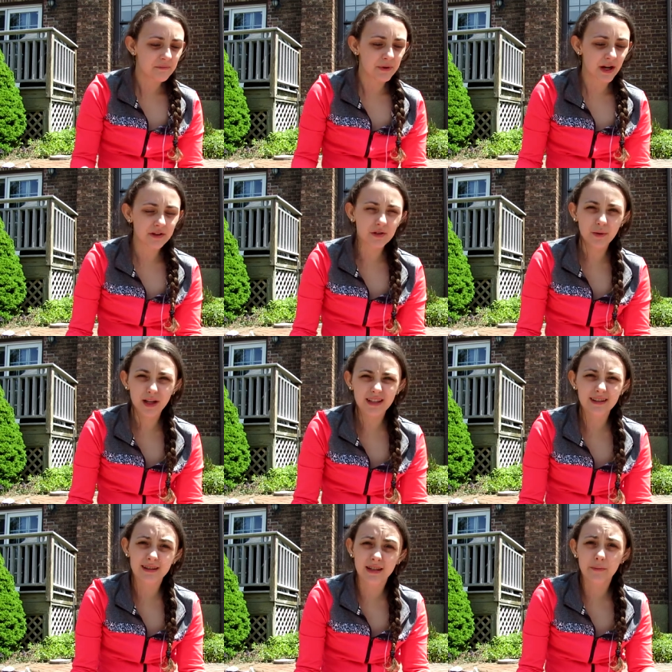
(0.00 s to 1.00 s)
But I just
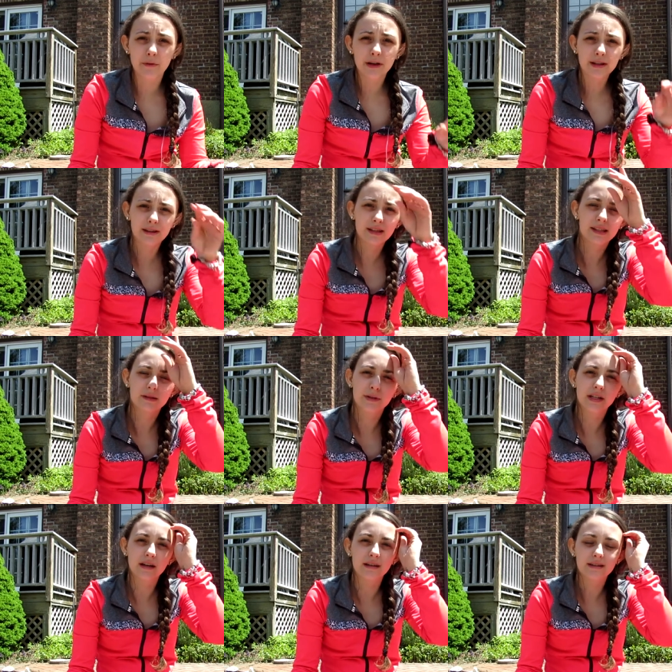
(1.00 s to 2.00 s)
wanted to separate this
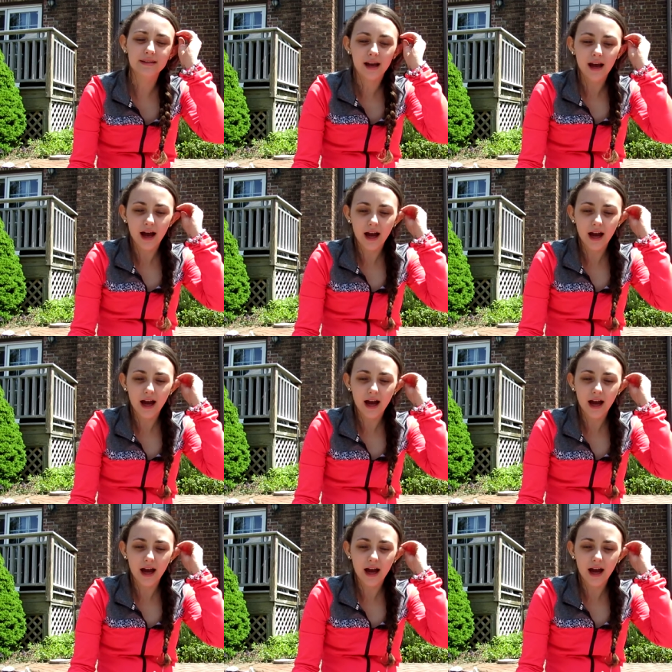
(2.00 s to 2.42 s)
because